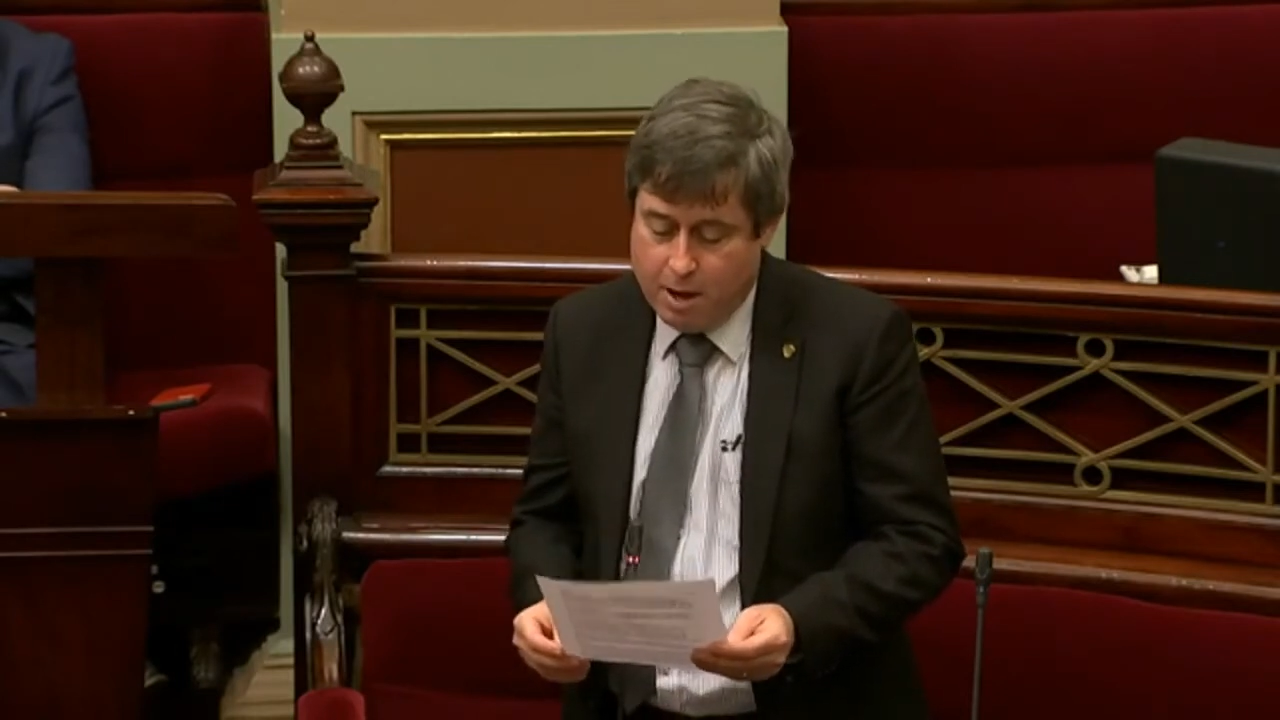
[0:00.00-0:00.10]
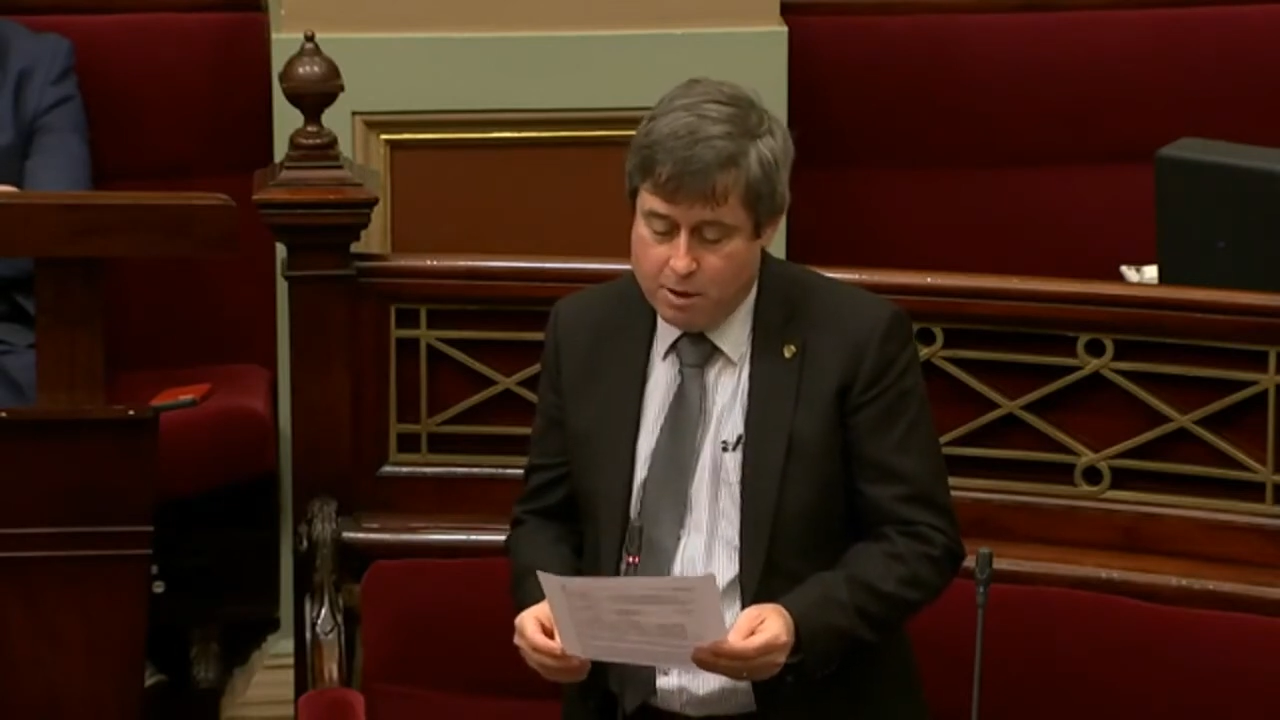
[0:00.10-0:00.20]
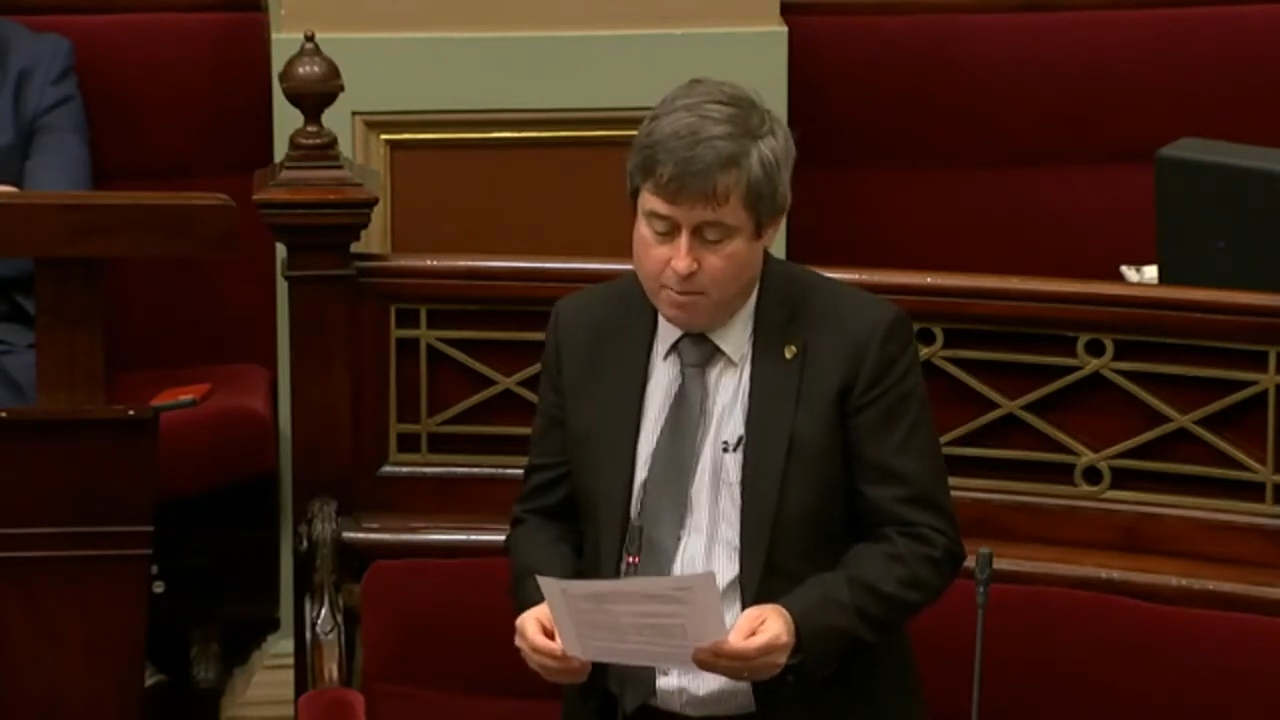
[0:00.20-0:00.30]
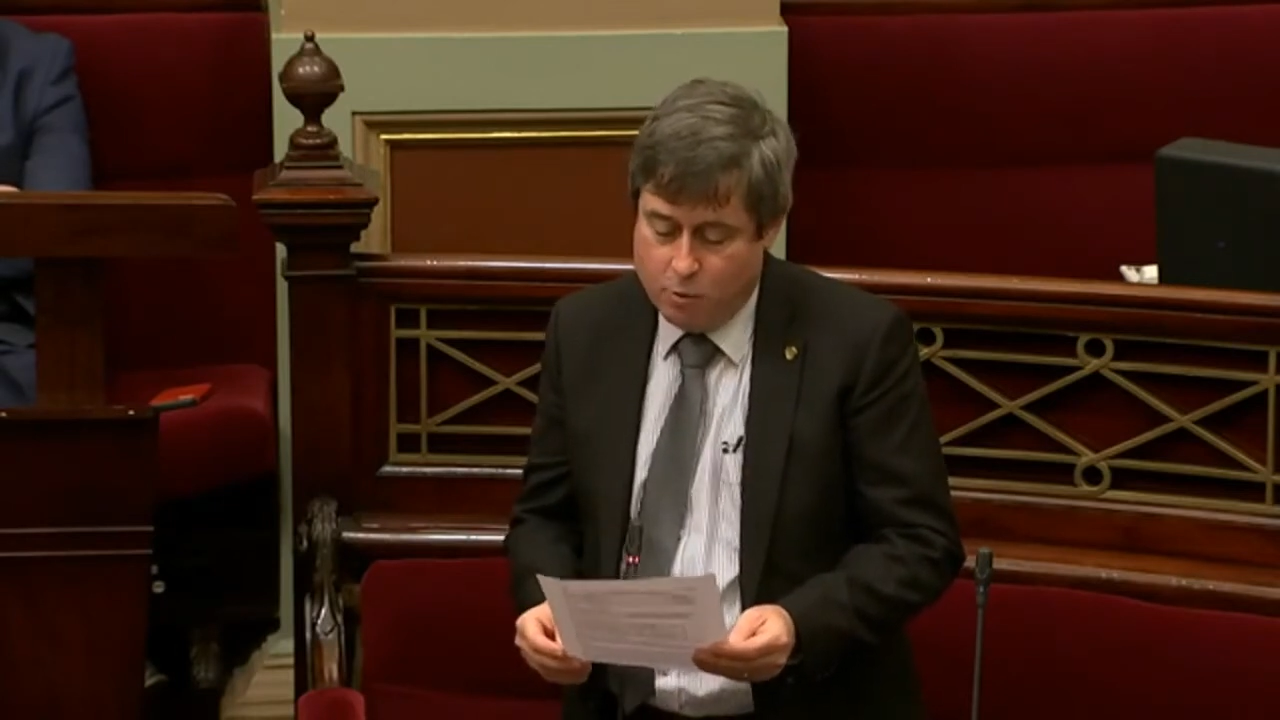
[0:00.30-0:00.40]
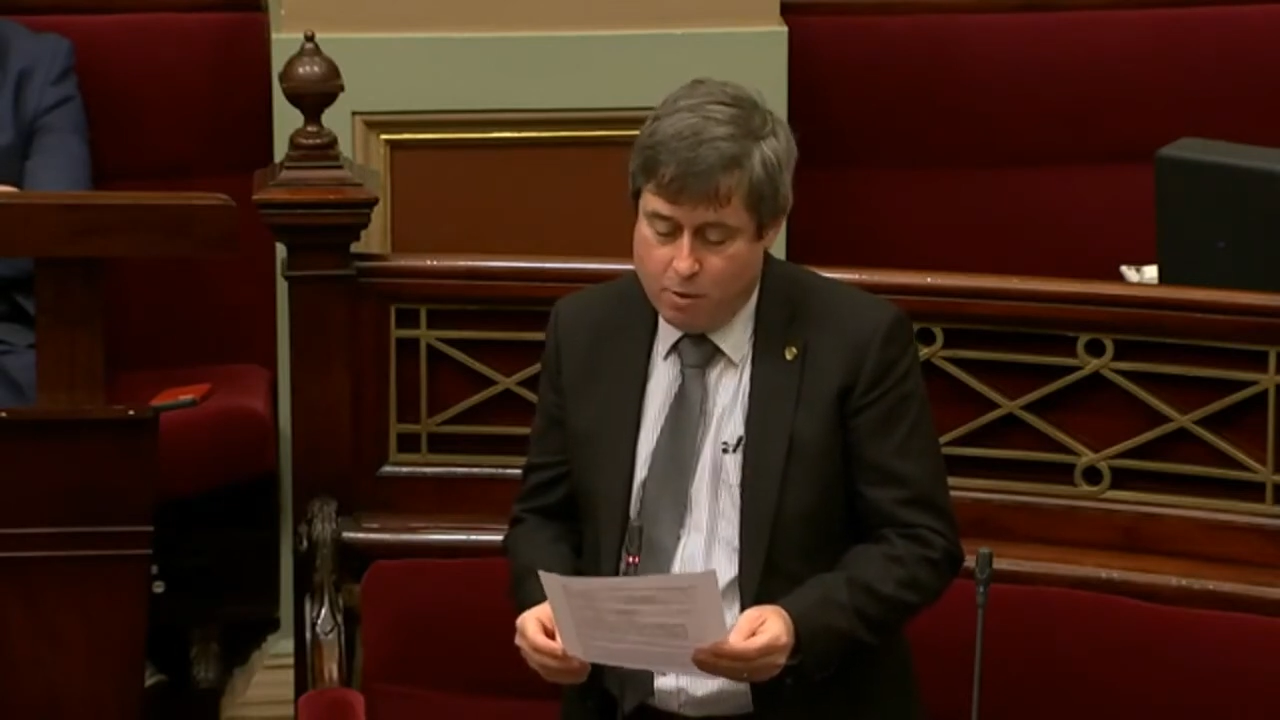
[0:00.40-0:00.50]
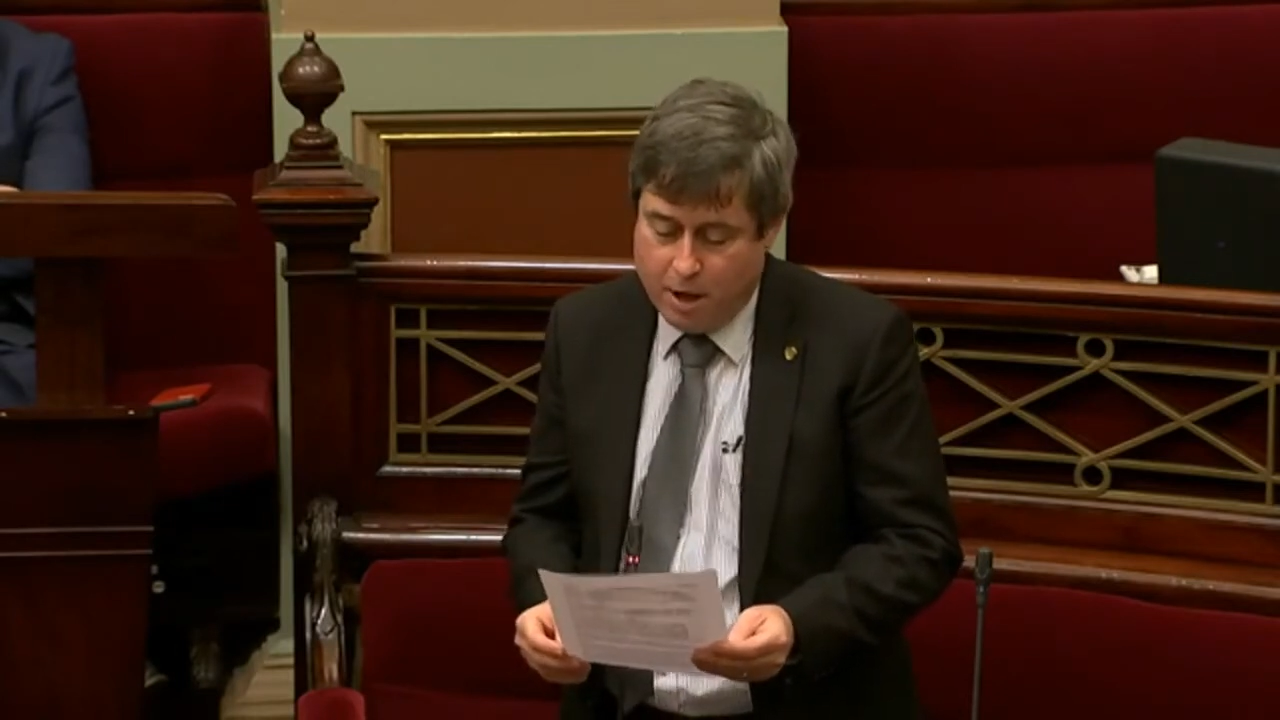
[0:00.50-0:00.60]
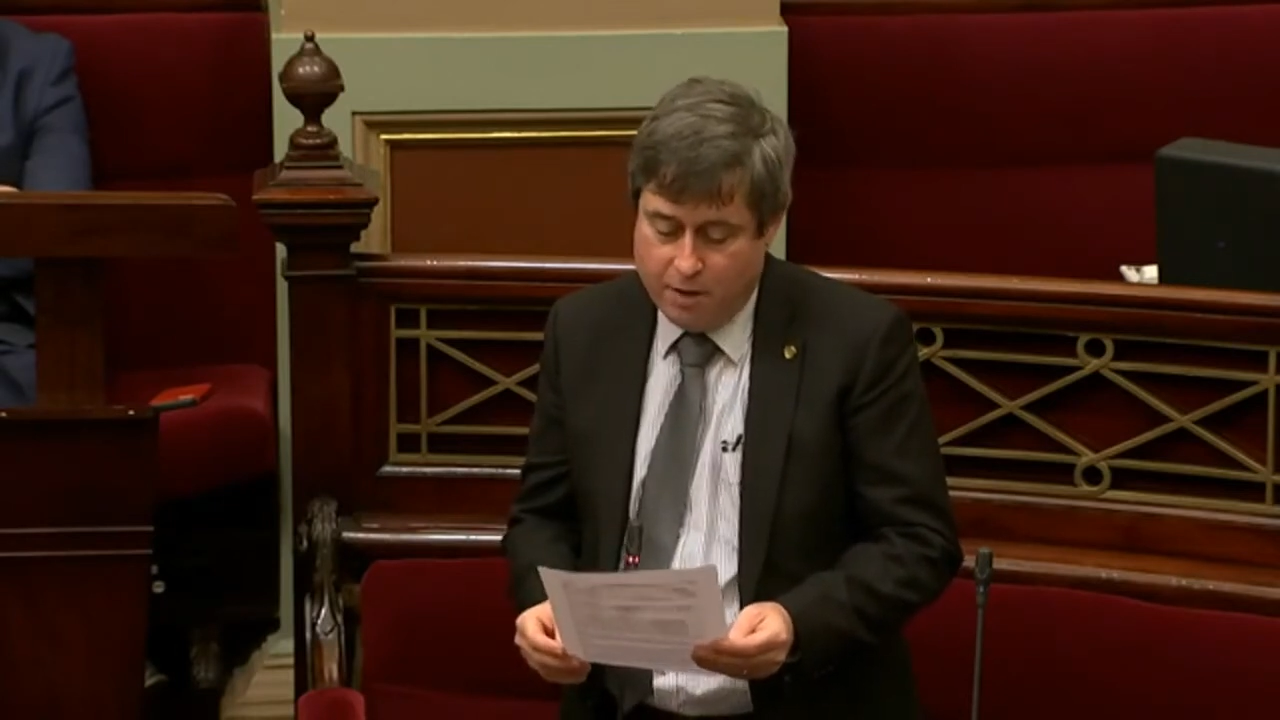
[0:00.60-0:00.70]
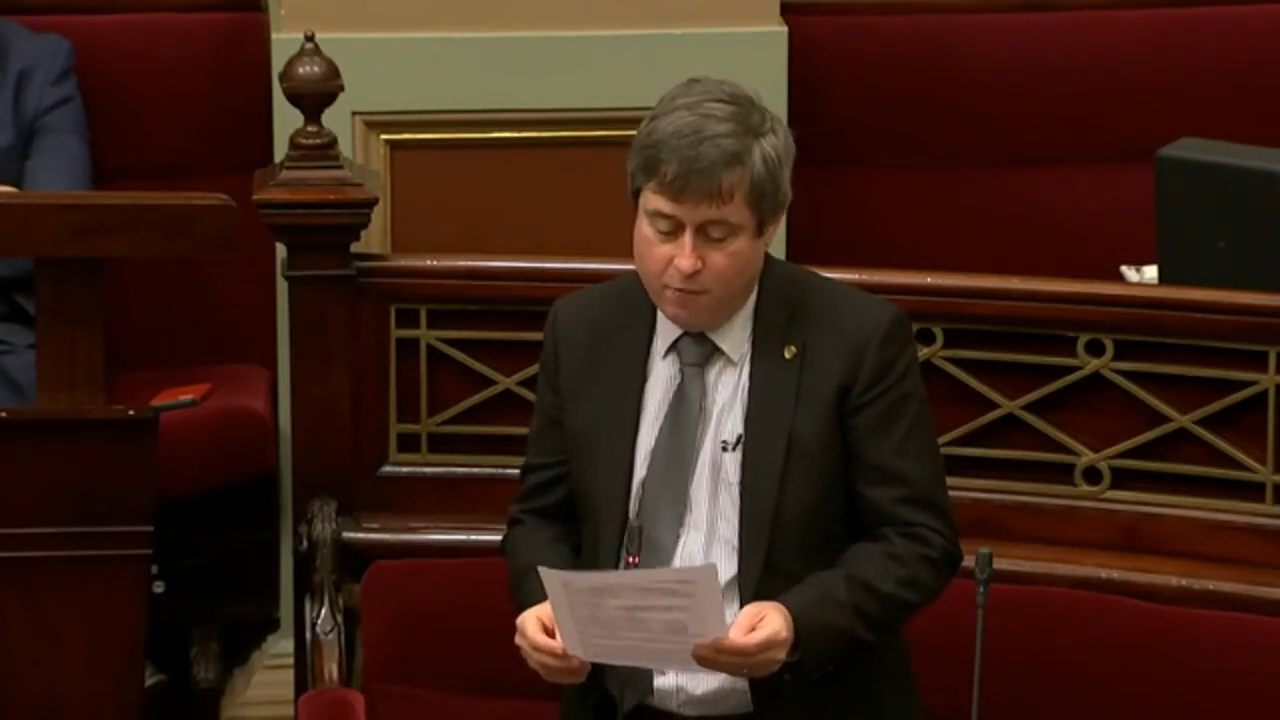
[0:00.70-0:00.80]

regime requires